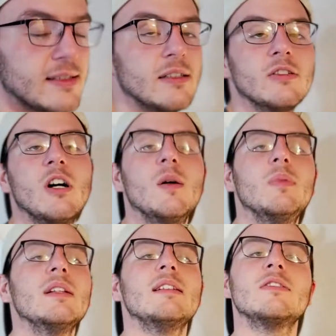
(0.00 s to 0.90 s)
sizzle up,
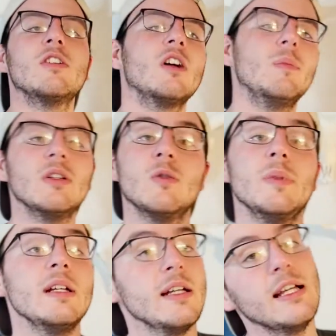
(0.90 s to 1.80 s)
let this cook up a little
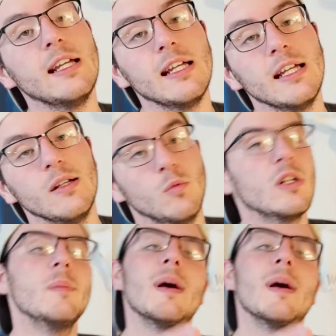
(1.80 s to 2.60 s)
bit, and we'll get